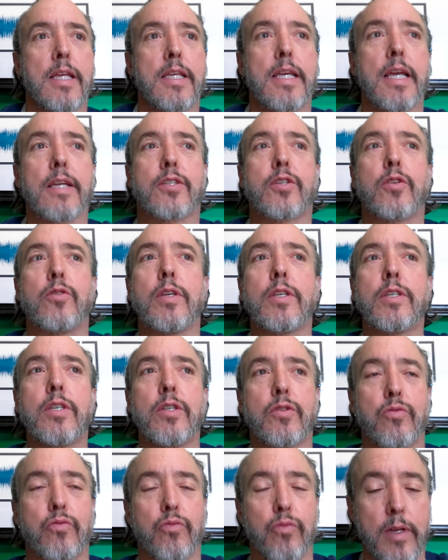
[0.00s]
Yeah, so this
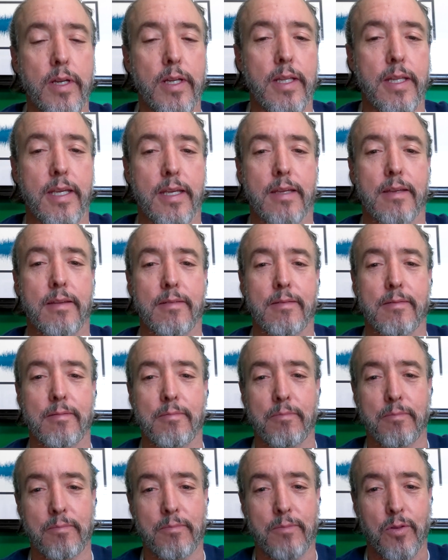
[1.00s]
is really
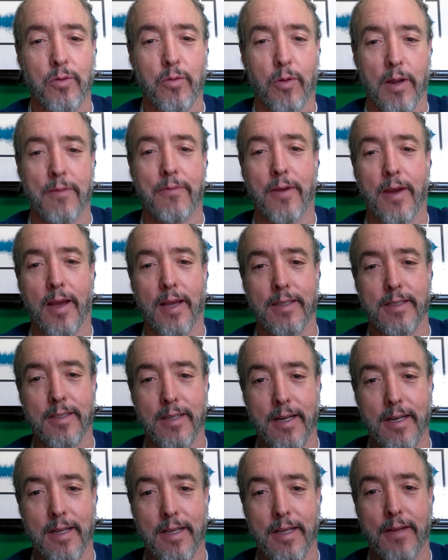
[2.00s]
quite
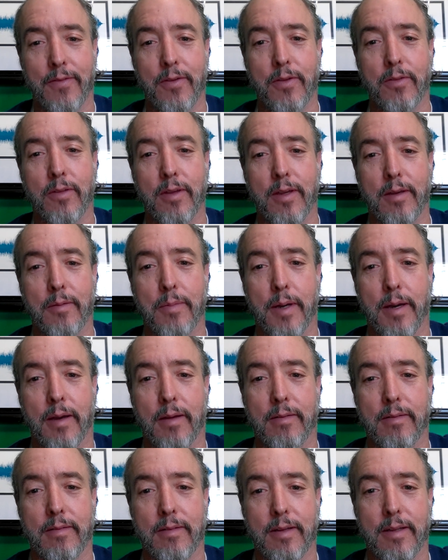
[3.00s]
fascinating. If you think
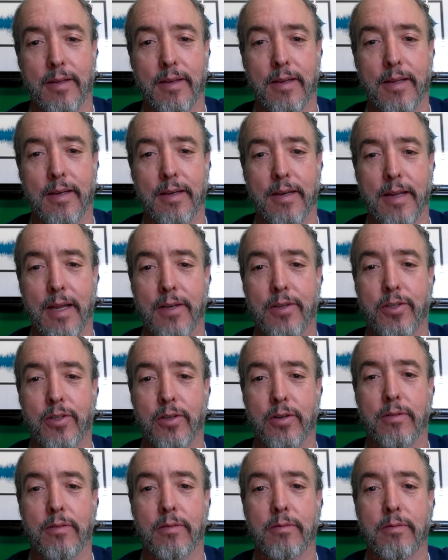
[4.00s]
about in
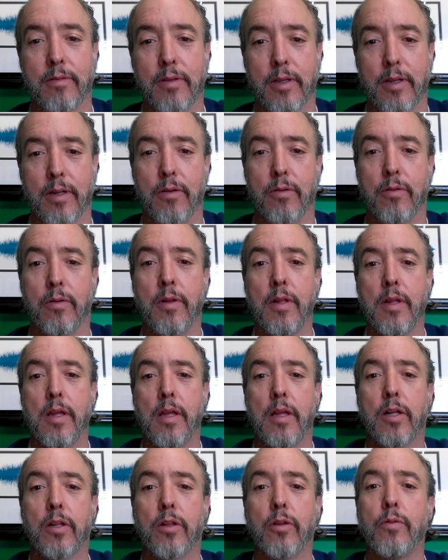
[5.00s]
nature, you know,
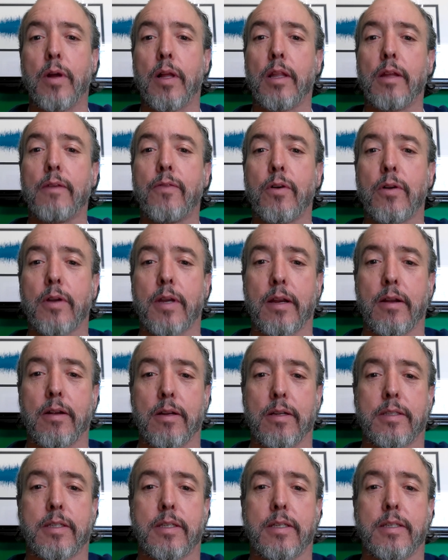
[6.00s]
Chlorella
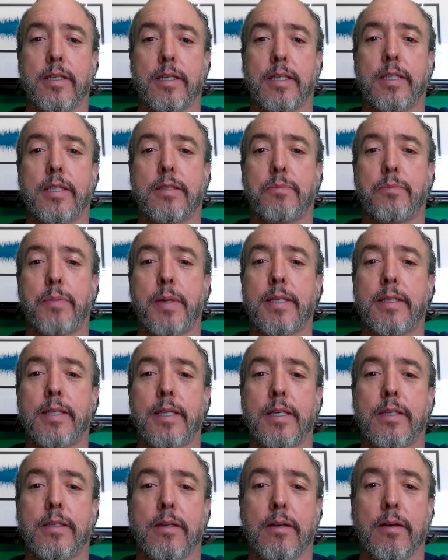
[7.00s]
vulgaris is a
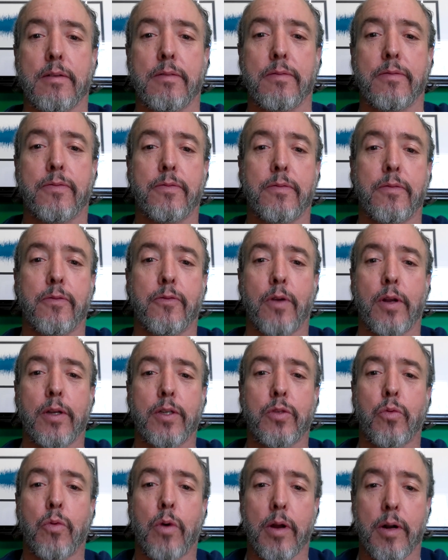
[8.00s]
species of
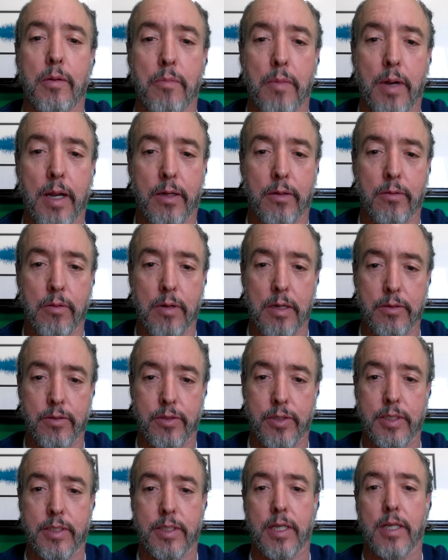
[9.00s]
freshwater
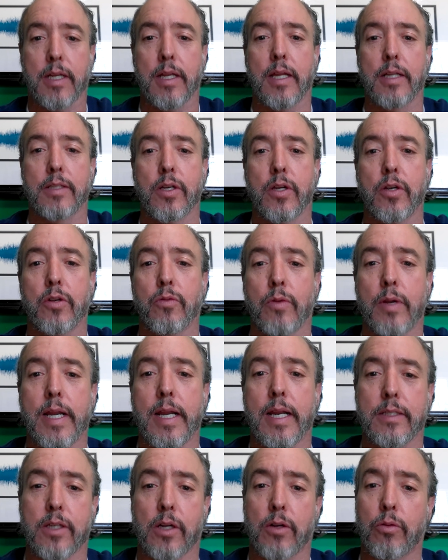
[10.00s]
microalgae. It's a
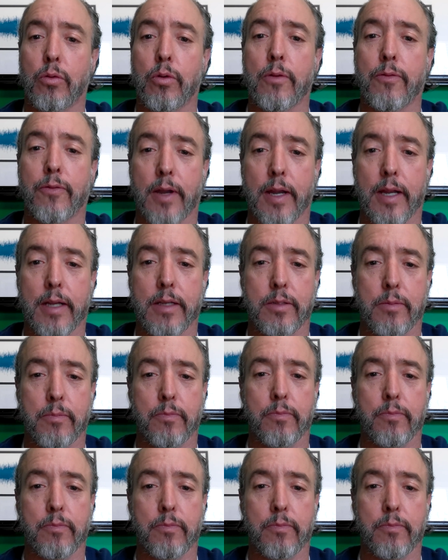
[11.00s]
chlorophyte.